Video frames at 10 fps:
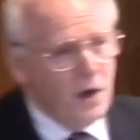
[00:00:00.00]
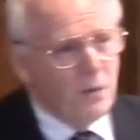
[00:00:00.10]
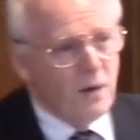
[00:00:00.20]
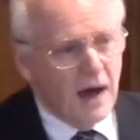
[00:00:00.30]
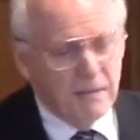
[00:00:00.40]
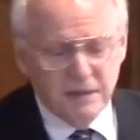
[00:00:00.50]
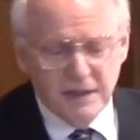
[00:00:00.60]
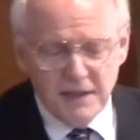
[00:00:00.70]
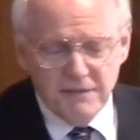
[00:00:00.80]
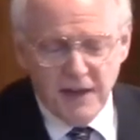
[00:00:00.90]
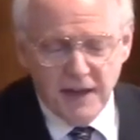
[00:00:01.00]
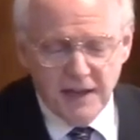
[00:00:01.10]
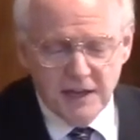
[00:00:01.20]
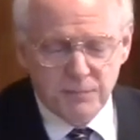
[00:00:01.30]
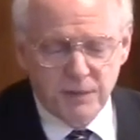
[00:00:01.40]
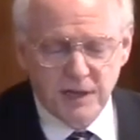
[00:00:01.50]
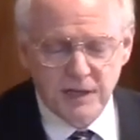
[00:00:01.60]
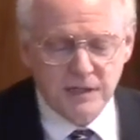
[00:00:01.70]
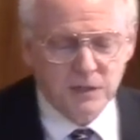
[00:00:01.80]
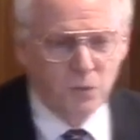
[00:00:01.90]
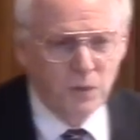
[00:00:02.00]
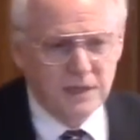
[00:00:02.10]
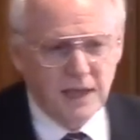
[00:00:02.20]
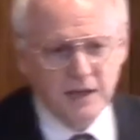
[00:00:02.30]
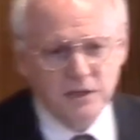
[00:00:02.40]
Well, I believe that it is because we tend to